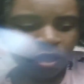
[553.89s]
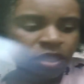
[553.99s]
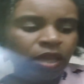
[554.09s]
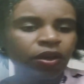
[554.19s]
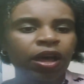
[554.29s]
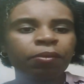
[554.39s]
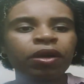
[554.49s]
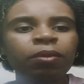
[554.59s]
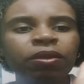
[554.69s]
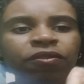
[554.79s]
So I'm
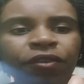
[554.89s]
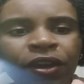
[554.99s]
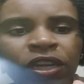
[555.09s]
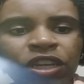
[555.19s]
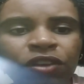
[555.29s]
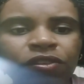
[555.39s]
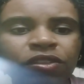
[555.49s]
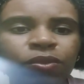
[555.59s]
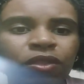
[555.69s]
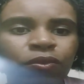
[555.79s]
going to be very
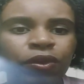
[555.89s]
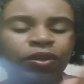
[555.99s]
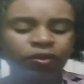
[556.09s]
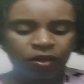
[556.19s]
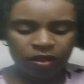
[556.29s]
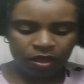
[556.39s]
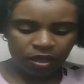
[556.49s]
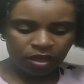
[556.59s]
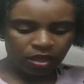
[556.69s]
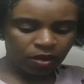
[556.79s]
generous with the oil
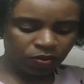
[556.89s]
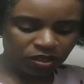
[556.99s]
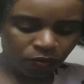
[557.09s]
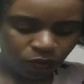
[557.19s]
and with some